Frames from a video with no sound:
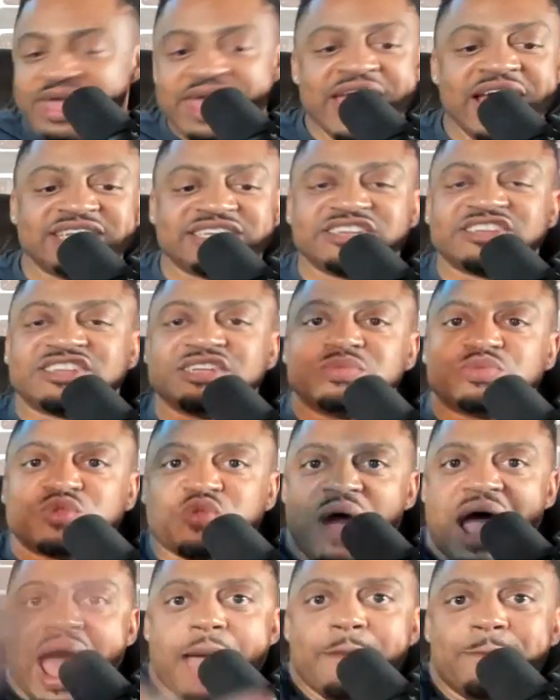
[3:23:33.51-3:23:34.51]
Hit the
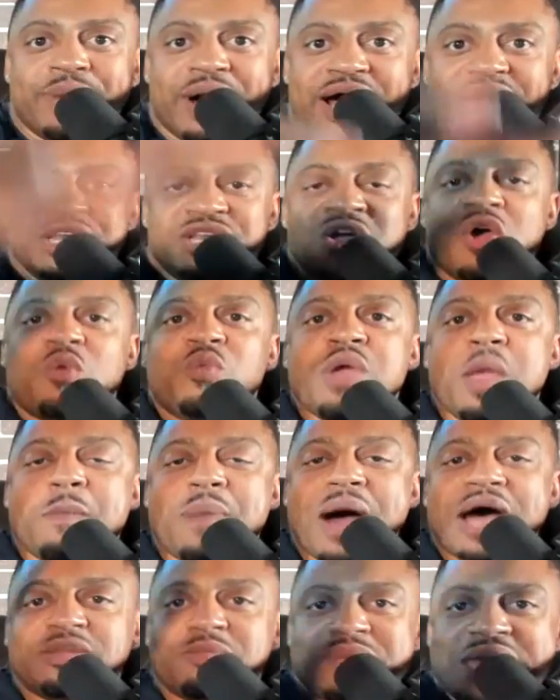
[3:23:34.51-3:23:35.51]
subscribe button. We're
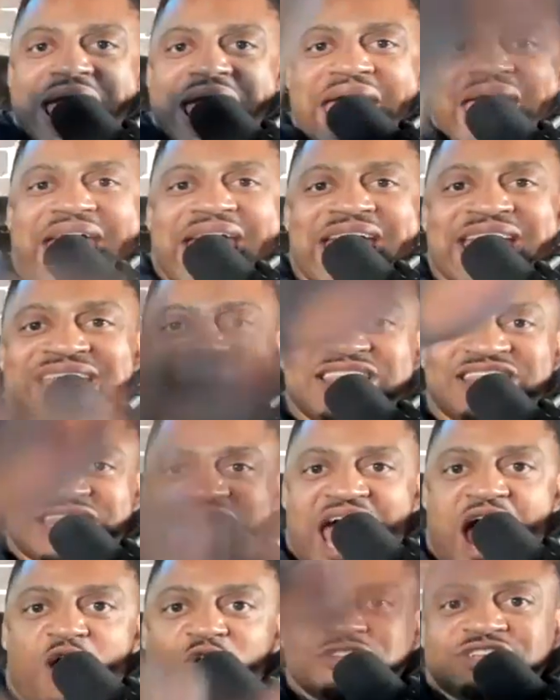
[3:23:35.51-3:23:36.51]
about to be at
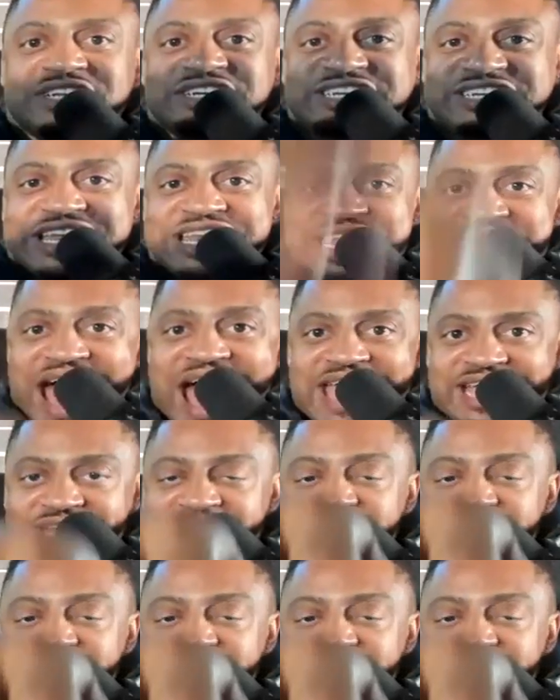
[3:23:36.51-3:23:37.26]
80,000 tonight.